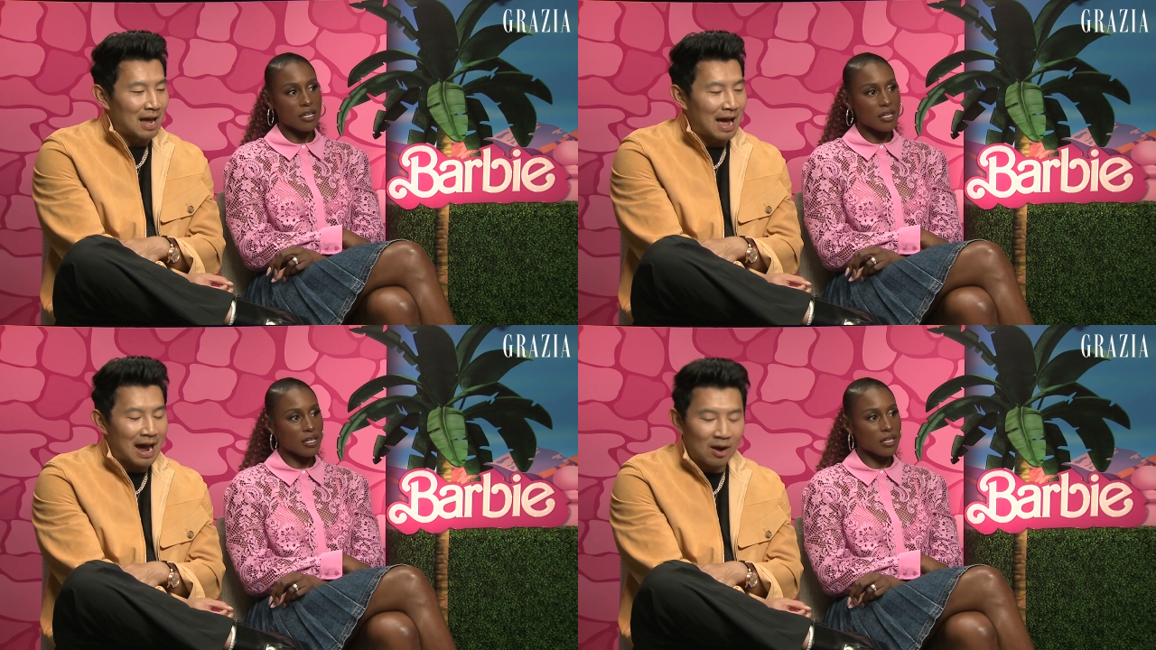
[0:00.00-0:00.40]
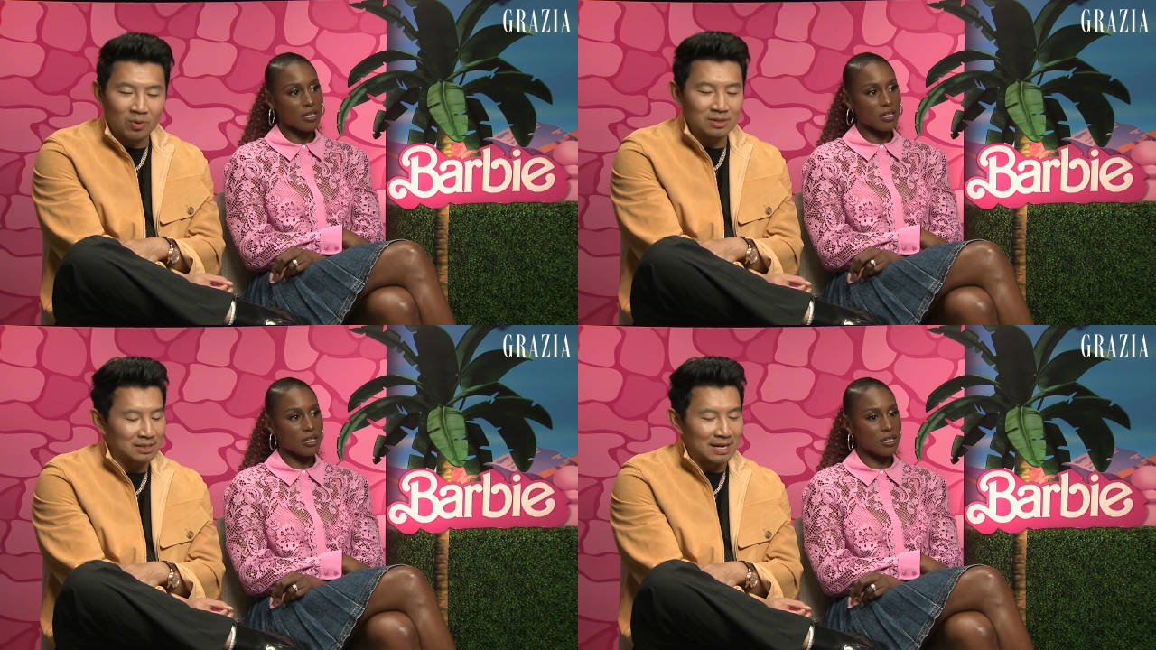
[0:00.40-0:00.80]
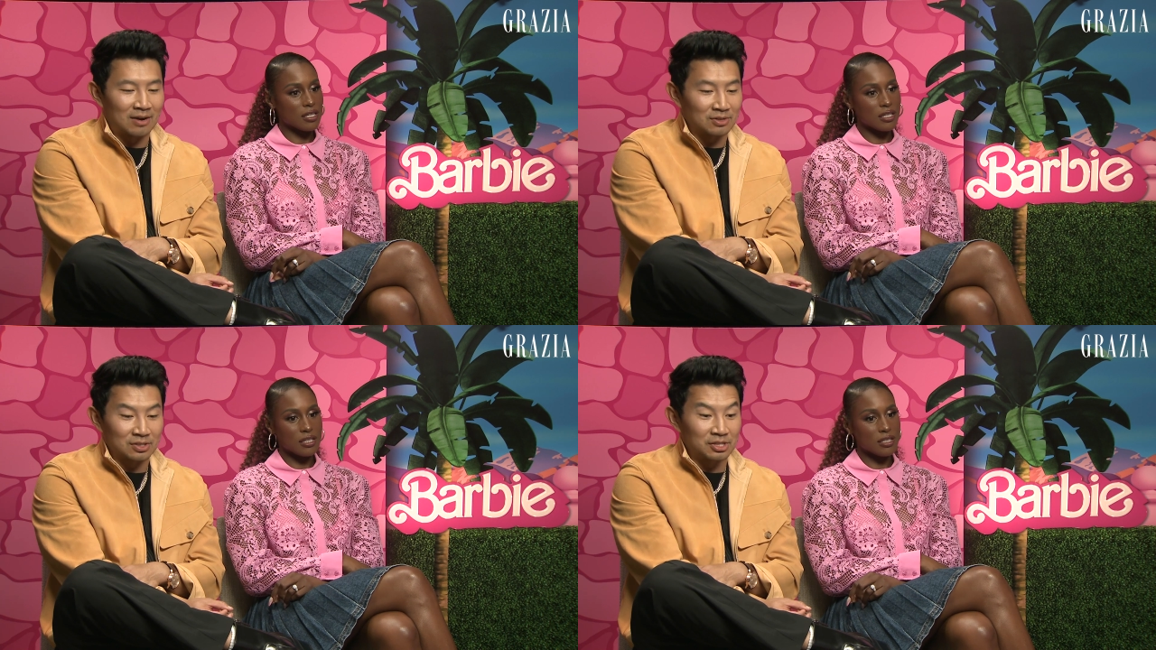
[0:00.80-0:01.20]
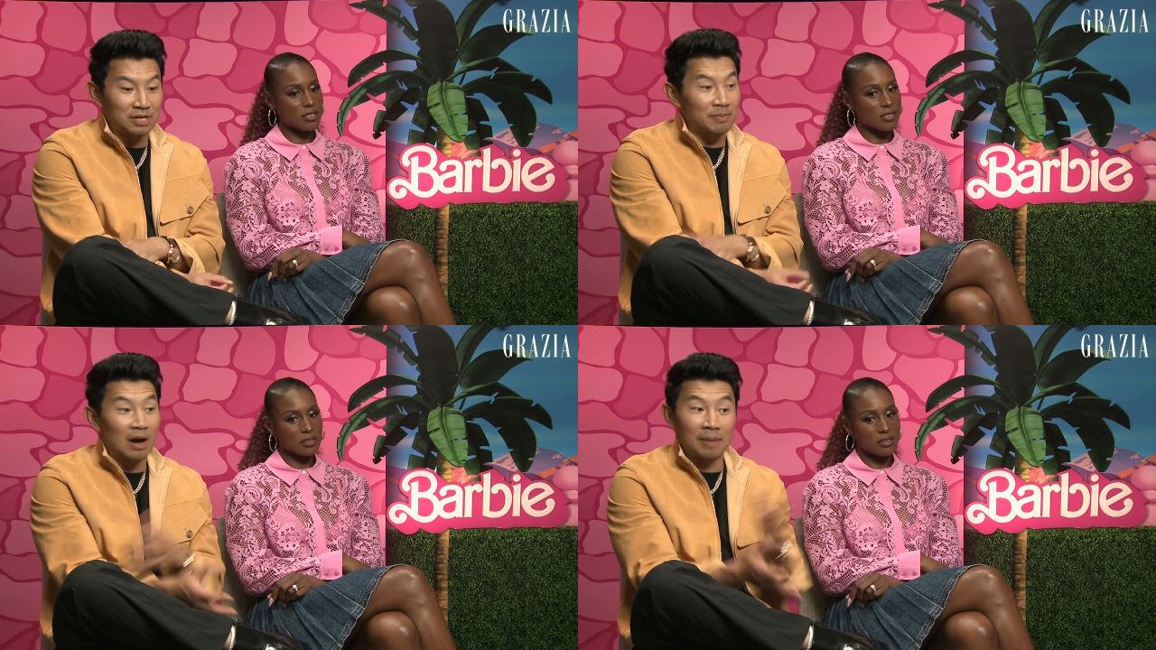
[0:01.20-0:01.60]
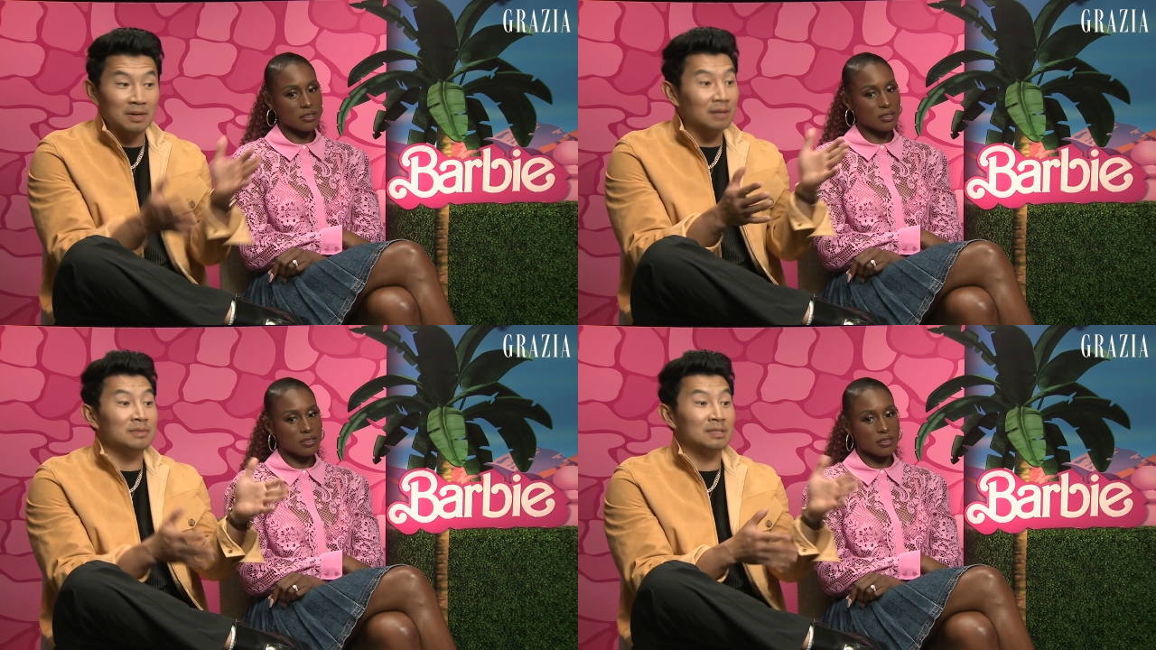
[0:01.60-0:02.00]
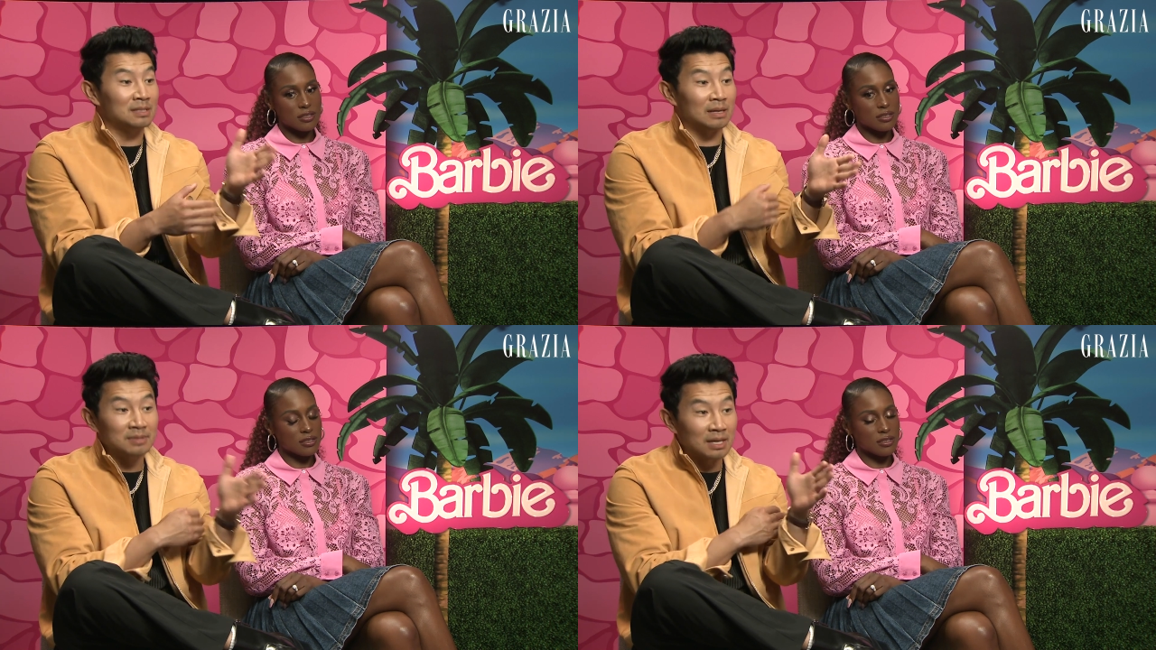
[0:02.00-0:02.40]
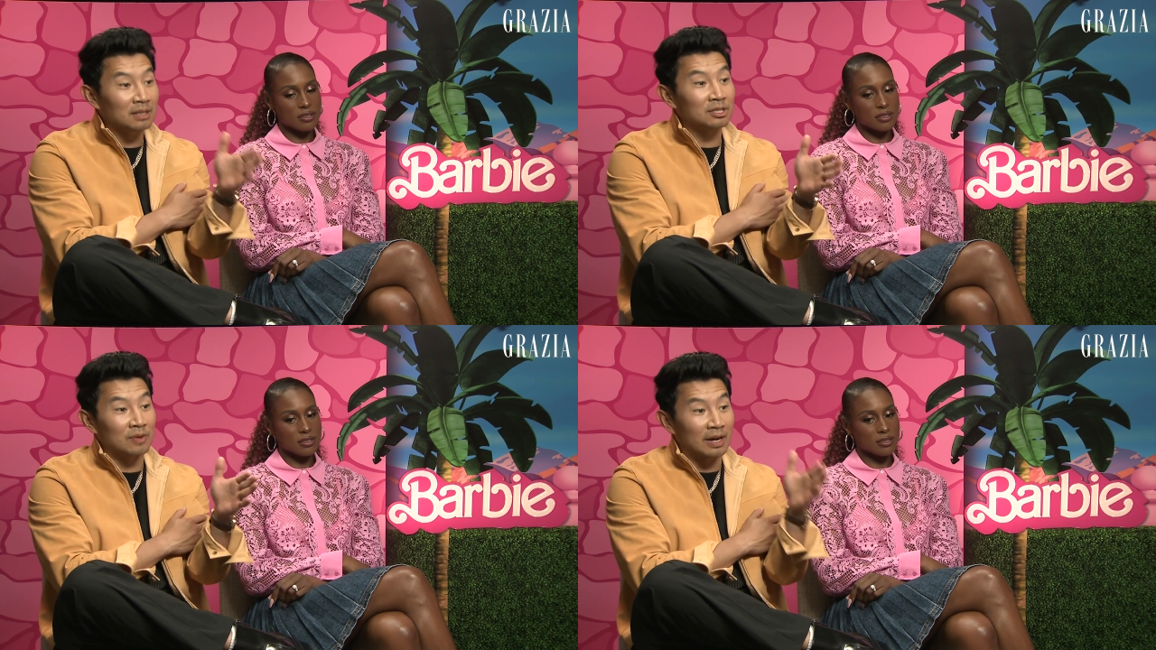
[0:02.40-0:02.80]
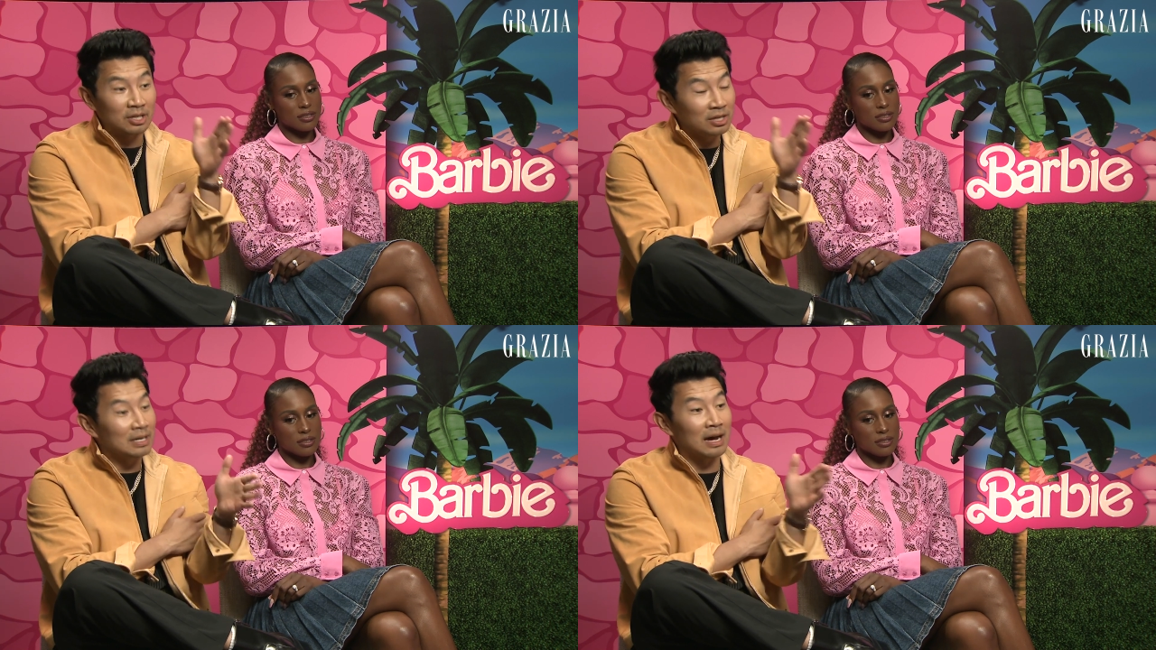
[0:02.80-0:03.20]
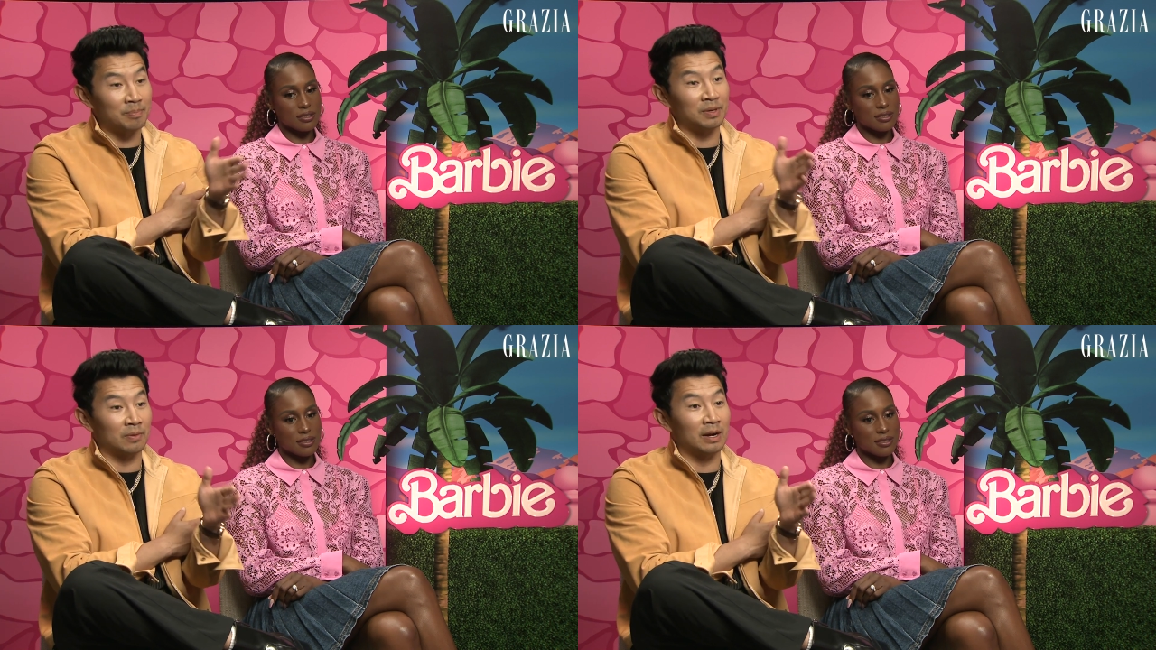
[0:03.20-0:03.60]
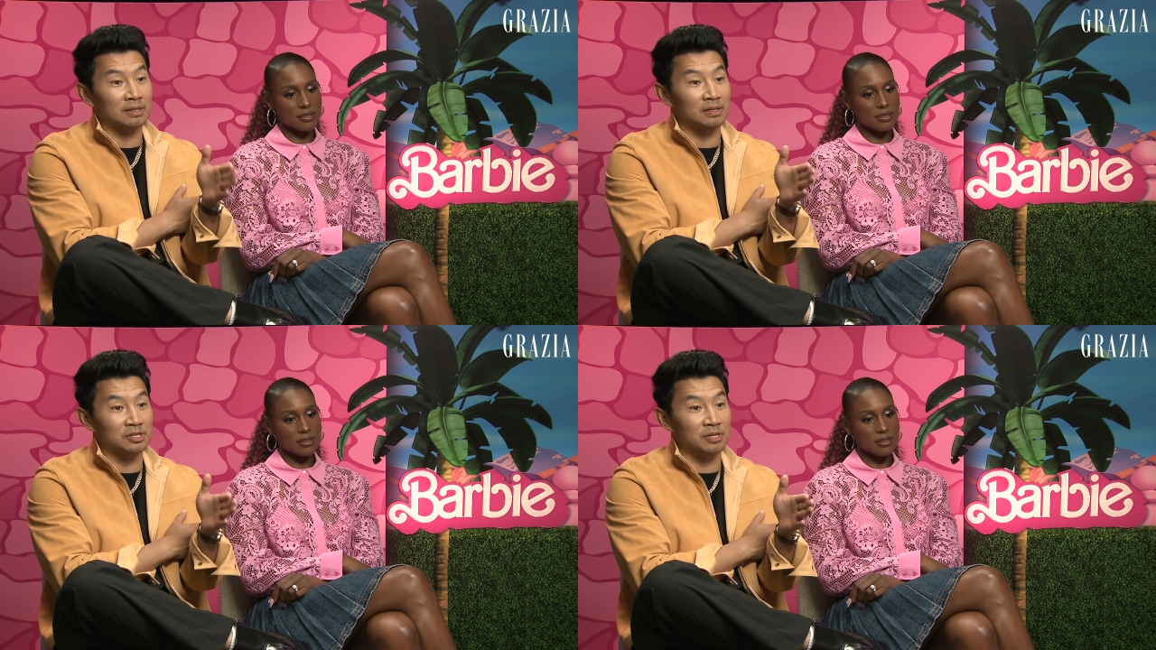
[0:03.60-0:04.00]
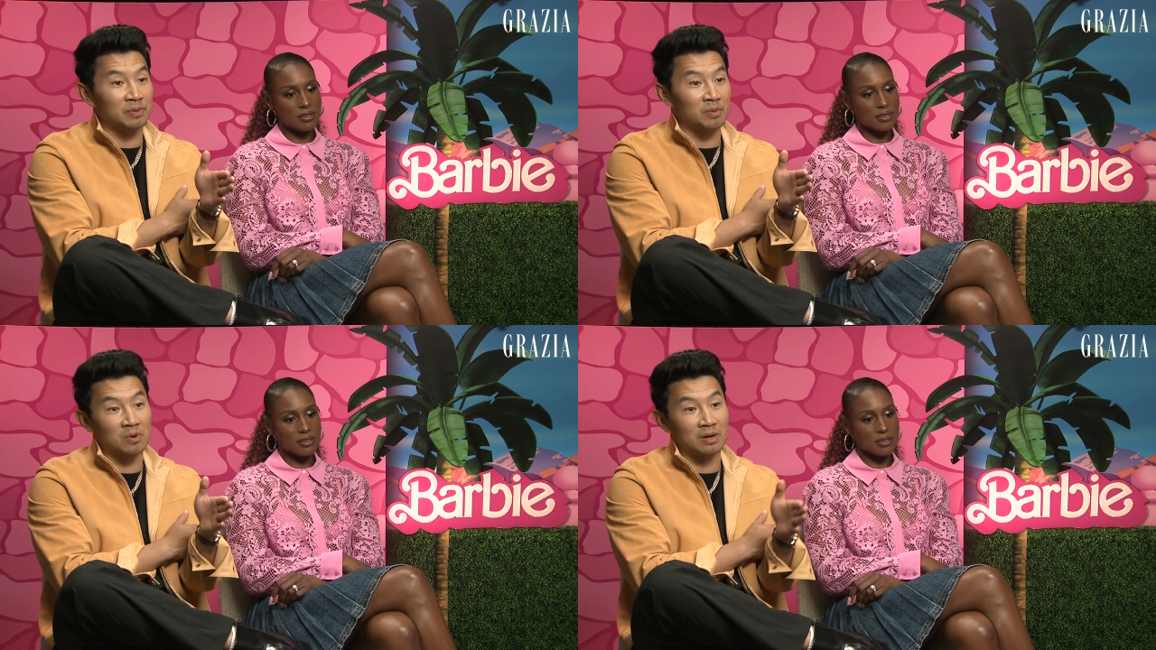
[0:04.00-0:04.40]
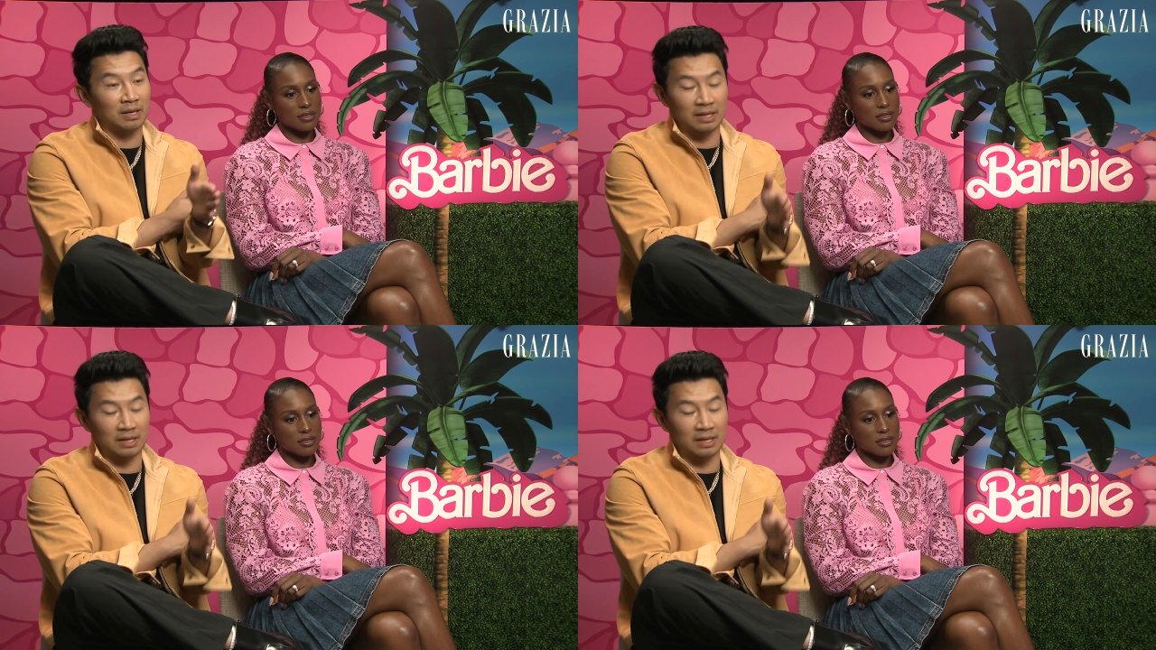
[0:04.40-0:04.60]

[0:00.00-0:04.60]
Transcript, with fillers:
Speaker 1: hours and hours in the gym. No, I'm telling you, I could not beat Ryan to the gym in the morning.